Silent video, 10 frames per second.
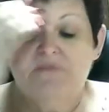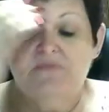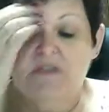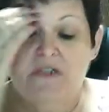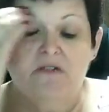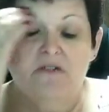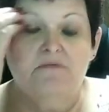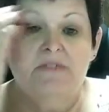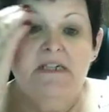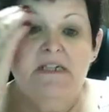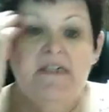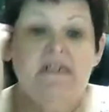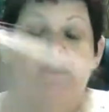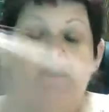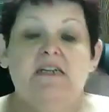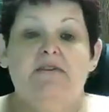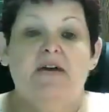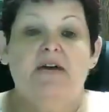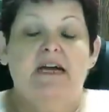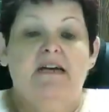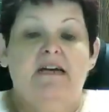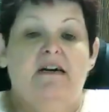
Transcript: So anyway,